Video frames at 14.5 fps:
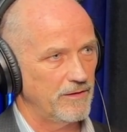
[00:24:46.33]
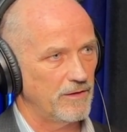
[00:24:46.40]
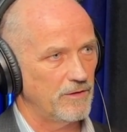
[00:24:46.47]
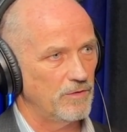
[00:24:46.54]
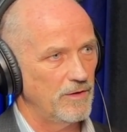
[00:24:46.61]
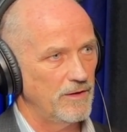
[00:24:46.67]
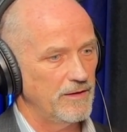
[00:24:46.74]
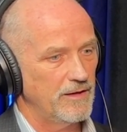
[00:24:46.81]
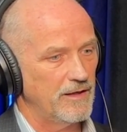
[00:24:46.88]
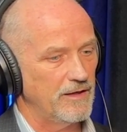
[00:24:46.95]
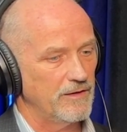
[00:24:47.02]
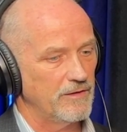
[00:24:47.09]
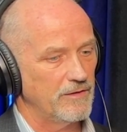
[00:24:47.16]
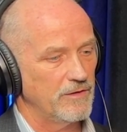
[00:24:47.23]

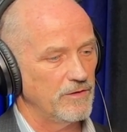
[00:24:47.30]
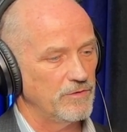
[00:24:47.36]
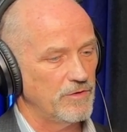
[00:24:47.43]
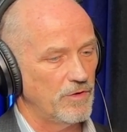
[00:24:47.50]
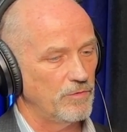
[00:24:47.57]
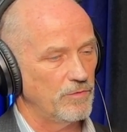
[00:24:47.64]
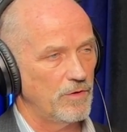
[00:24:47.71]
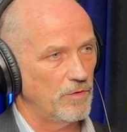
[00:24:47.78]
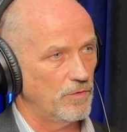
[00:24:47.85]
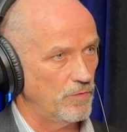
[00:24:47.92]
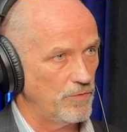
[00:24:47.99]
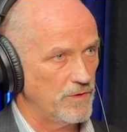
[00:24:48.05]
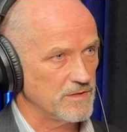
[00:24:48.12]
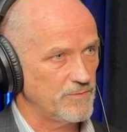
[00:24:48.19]
You don't know who